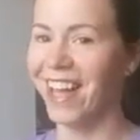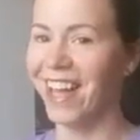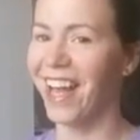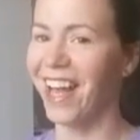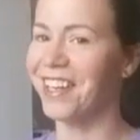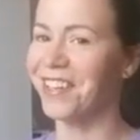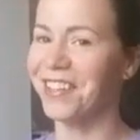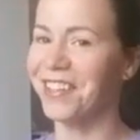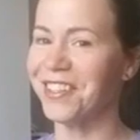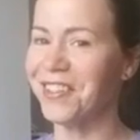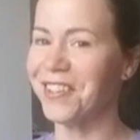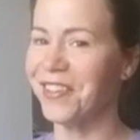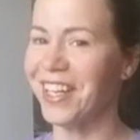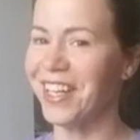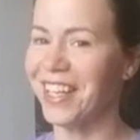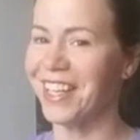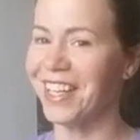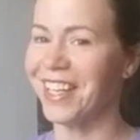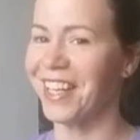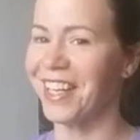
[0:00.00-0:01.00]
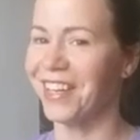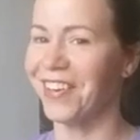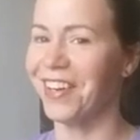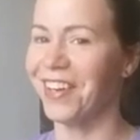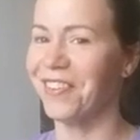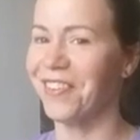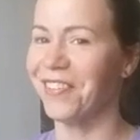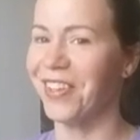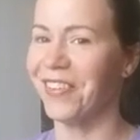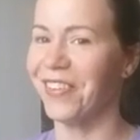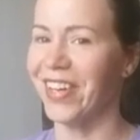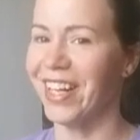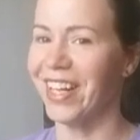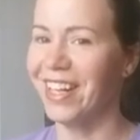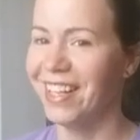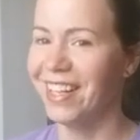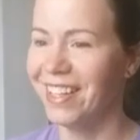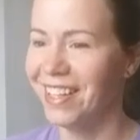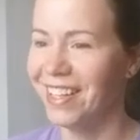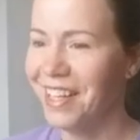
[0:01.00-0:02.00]
I don't do anything incredibly
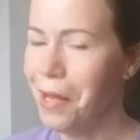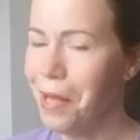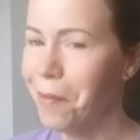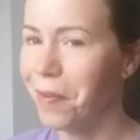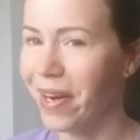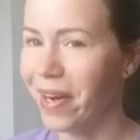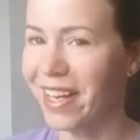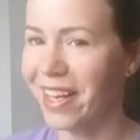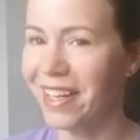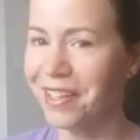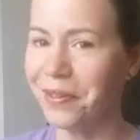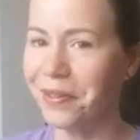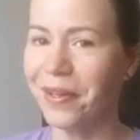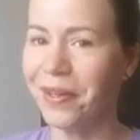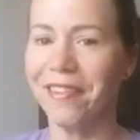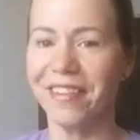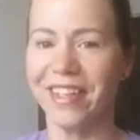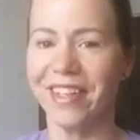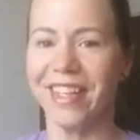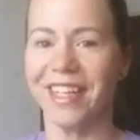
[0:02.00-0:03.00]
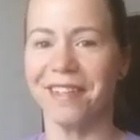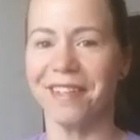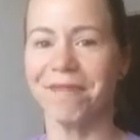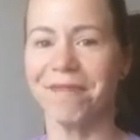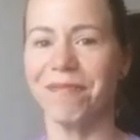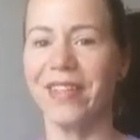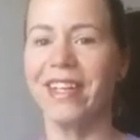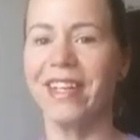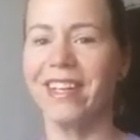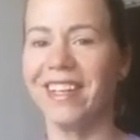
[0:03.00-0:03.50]
well, but I can do everything.